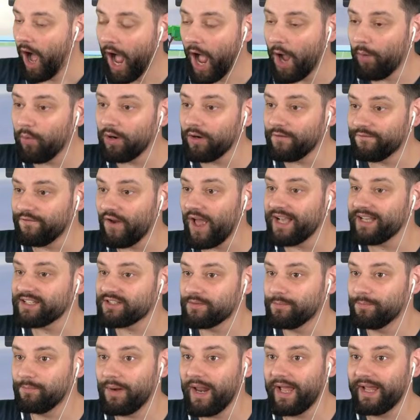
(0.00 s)
I would fly
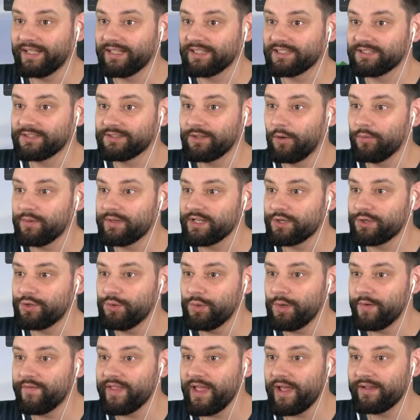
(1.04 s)
some planes. Oh, there's a
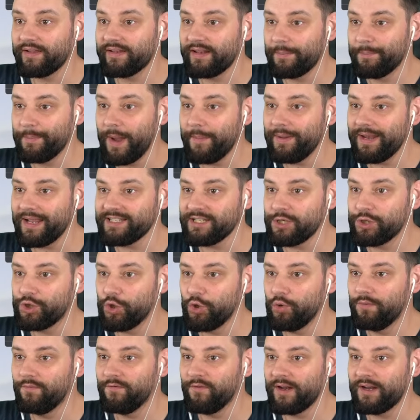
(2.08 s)
dude over there. Maybe that's a
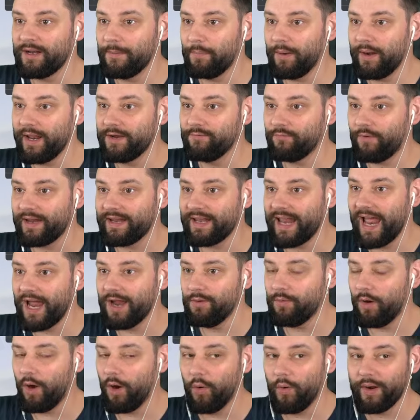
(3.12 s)
dude flying a plane right
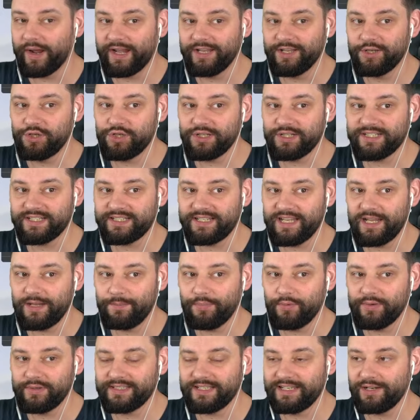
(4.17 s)
now. Oh, can you just see it,
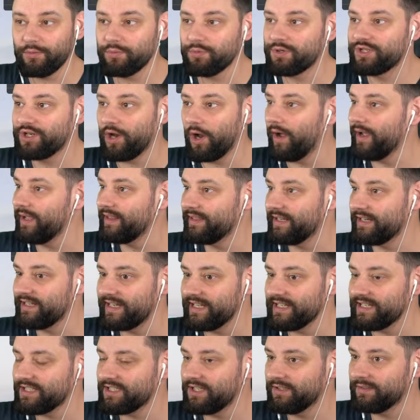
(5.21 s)
boys? A little dot in the
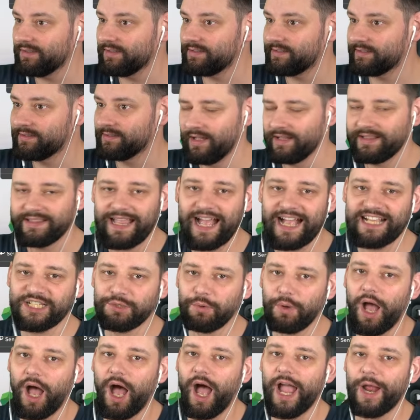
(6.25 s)
distance. That's
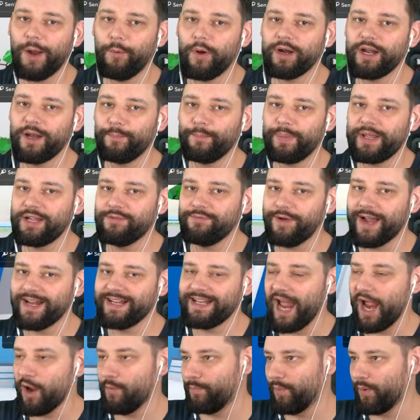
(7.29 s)
where I want to be right
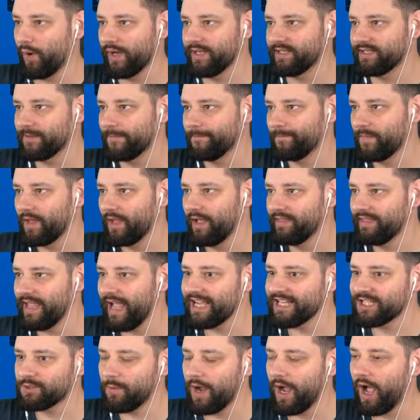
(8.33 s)
now, boys.
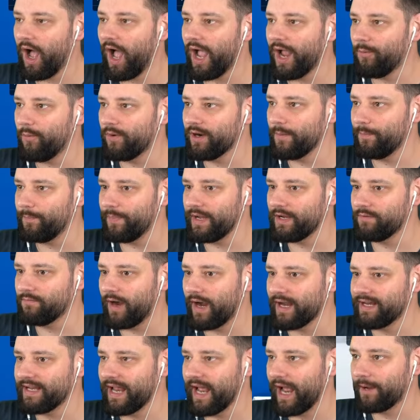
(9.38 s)
That's where I want to be
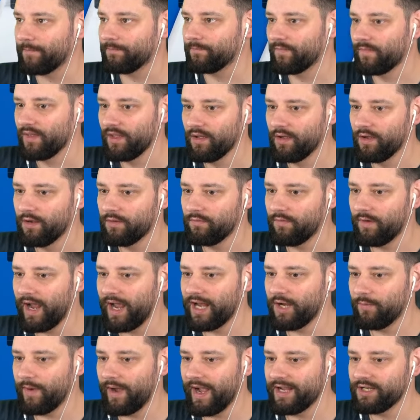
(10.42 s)
right now. Right,
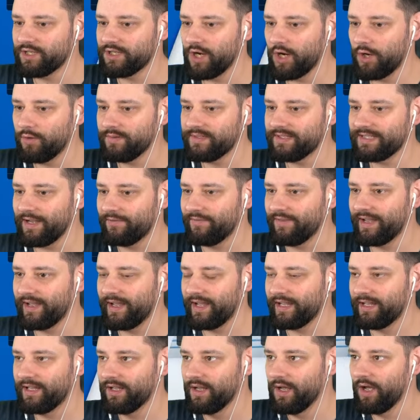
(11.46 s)
anyway,
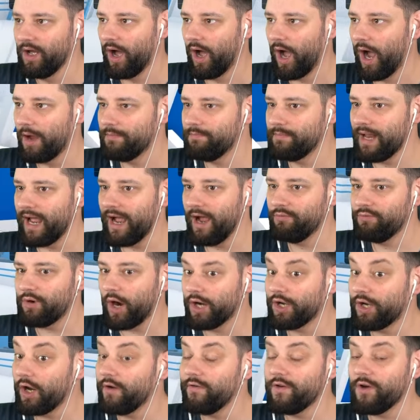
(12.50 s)
270. I'm now,
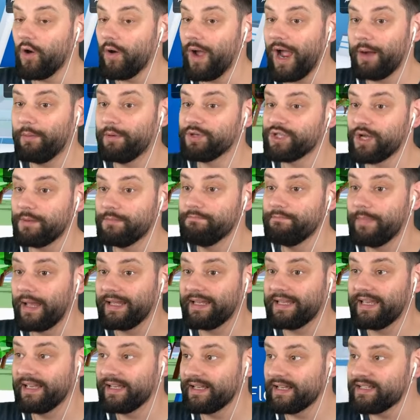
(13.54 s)
I don't know how much I'm
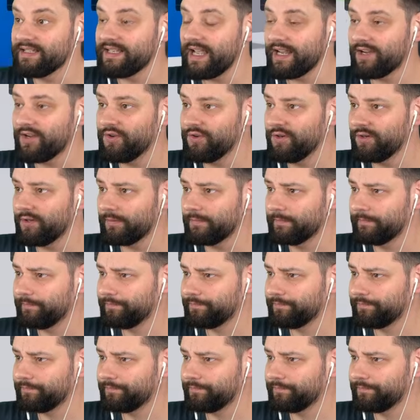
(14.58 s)
making a second,